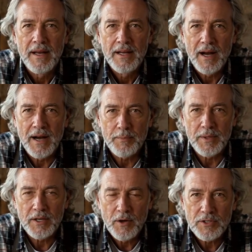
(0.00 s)
Not
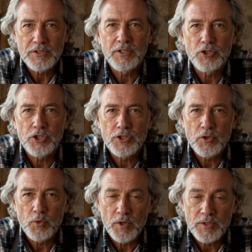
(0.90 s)
because the
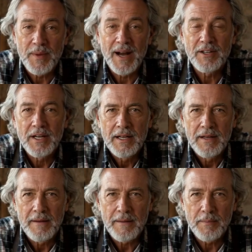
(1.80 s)
chisel was magic.
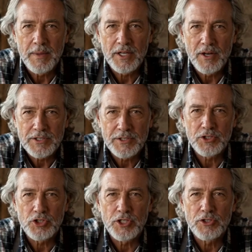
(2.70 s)
Because the
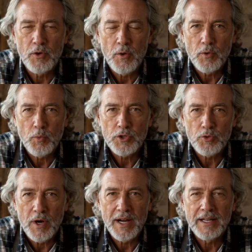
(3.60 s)
chisel was
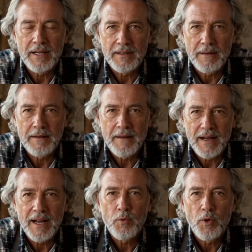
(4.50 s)
right.
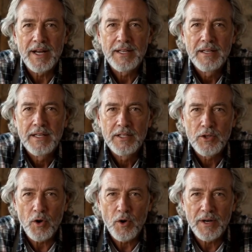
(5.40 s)
And right is
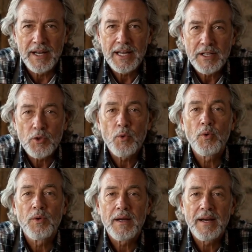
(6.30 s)
all any
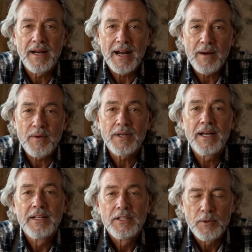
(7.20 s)
tool ever
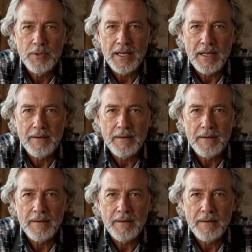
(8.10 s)
needs to be.